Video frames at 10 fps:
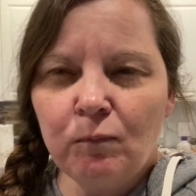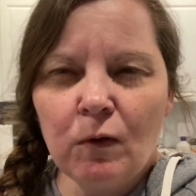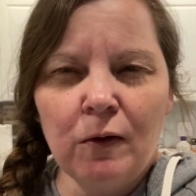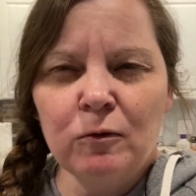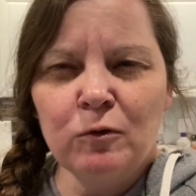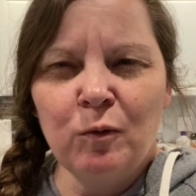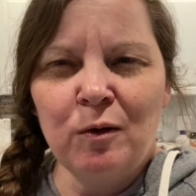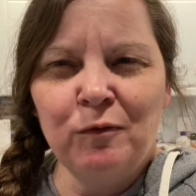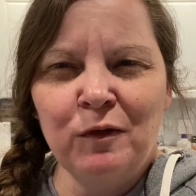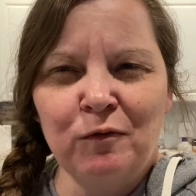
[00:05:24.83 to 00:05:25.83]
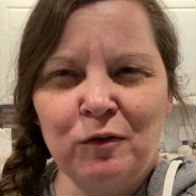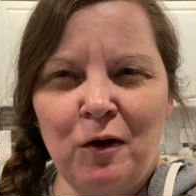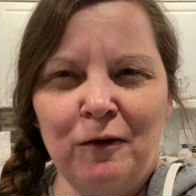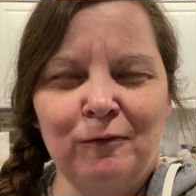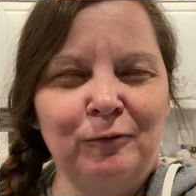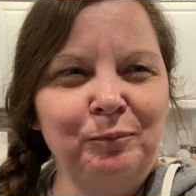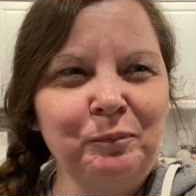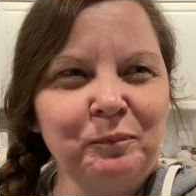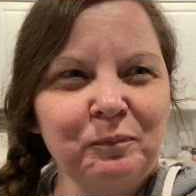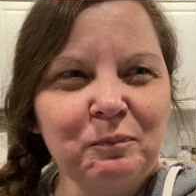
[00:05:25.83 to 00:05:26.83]
I don't know why we've never thought of
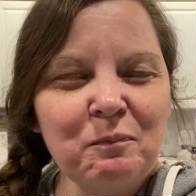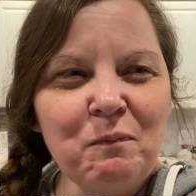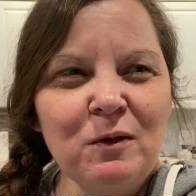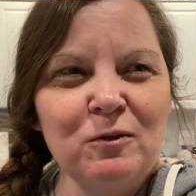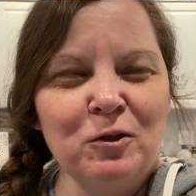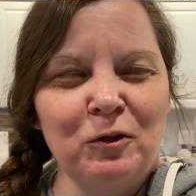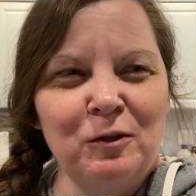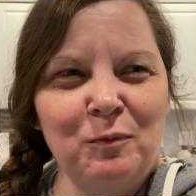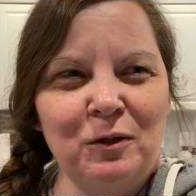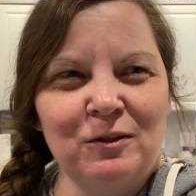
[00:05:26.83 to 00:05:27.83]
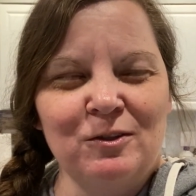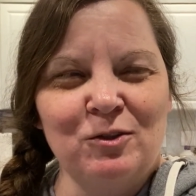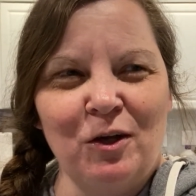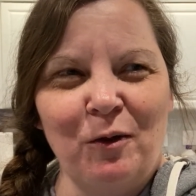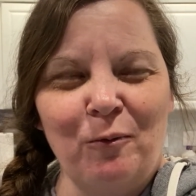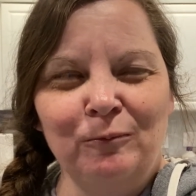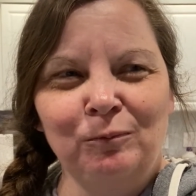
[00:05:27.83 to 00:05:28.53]
turning milk into Jell-O.